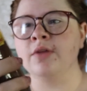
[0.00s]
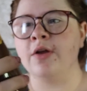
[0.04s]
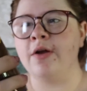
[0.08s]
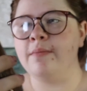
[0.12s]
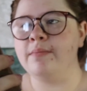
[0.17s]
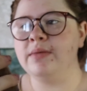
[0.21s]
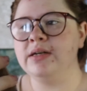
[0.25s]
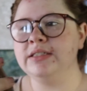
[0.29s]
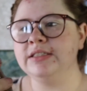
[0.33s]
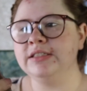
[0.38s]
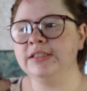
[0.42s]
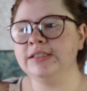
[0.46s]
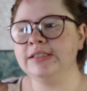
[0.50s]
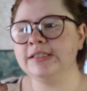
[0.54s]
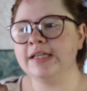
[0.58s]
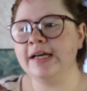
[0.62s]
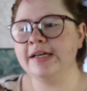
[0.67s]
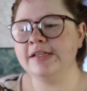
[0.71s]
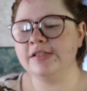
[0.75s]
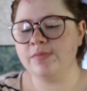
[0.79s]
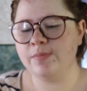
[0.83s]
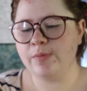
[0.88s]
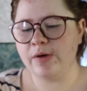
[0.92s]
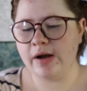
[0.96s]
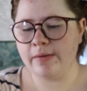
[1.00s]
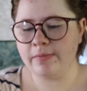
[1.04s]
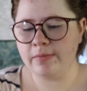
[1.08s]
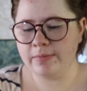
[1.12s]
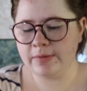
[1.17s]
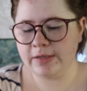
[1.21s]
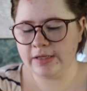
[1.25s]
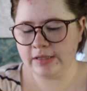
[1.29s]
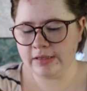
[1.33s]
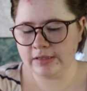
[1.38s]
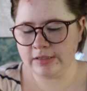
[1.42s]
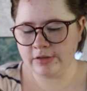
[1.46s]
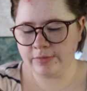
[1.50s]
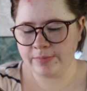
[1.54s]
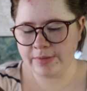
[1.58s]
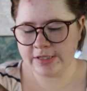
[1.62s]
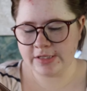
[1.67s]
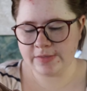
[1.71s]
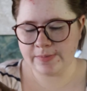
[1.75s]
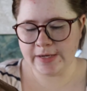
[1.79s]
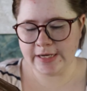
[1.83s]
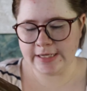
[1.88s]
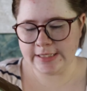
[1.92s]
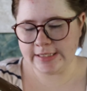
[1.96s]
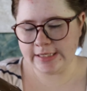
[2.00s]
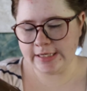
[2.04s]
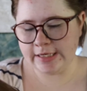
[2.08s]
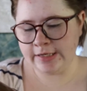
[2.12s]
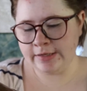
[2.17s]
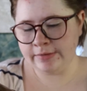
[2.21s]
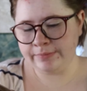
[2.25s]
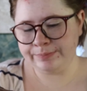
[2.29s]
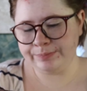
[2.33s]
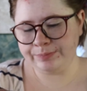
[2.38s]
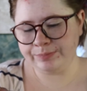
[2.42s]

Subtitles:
I'm gonna say it's probably a little bit spicy.